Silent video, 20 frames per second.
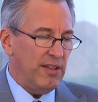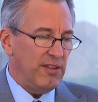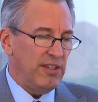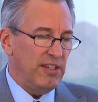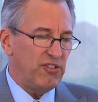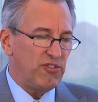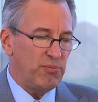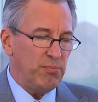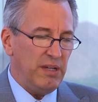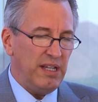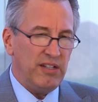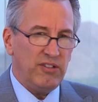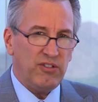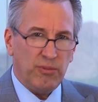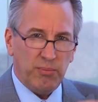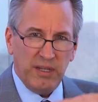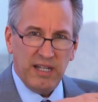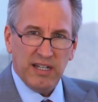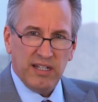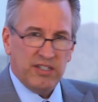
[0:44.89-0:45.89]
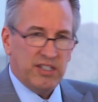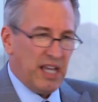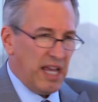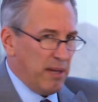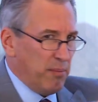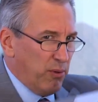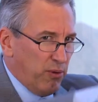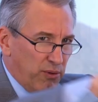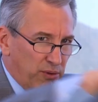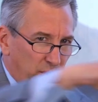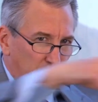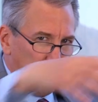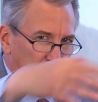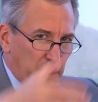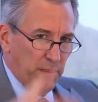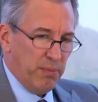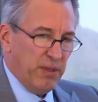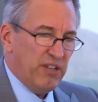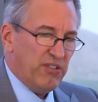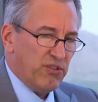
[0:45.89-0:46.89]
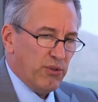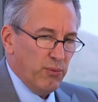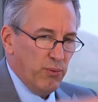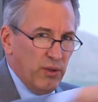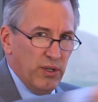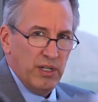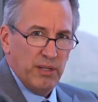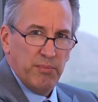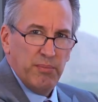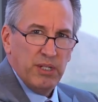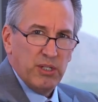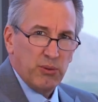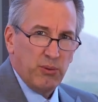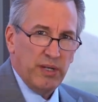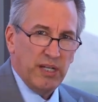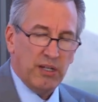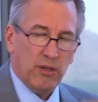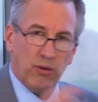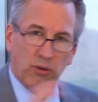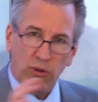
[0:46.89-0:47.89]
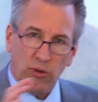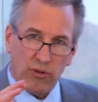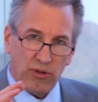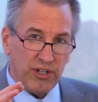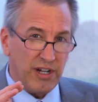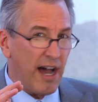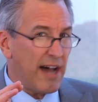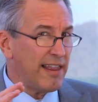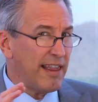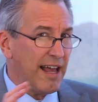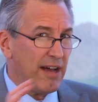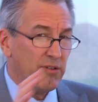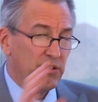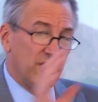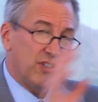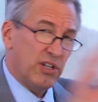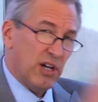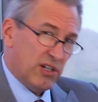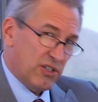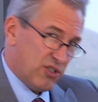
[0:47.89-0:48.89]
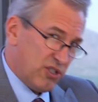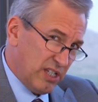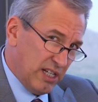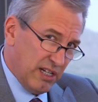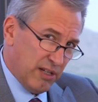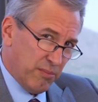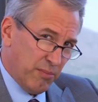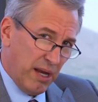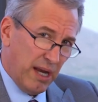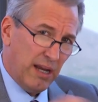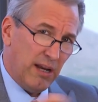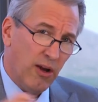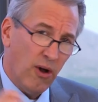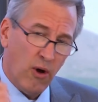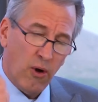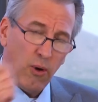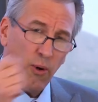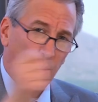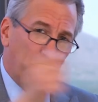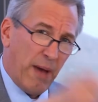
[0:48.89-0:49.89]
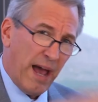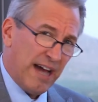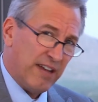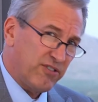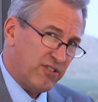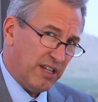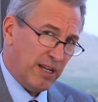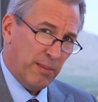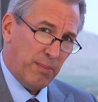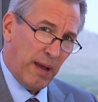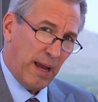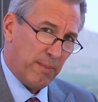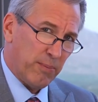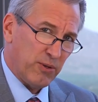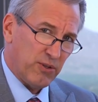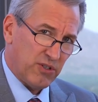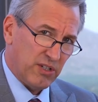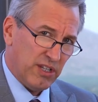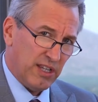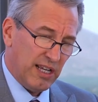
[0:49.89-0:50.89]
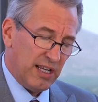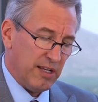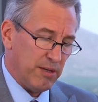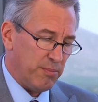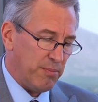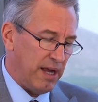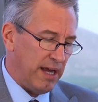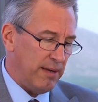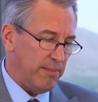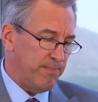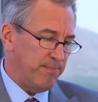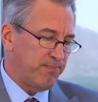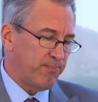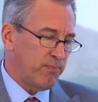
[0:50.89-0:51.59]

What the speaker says: This means you'll be at a table and there'll be a piece of wood in between you. You're not allowed to touch the inmate or pass any papers to the inmate.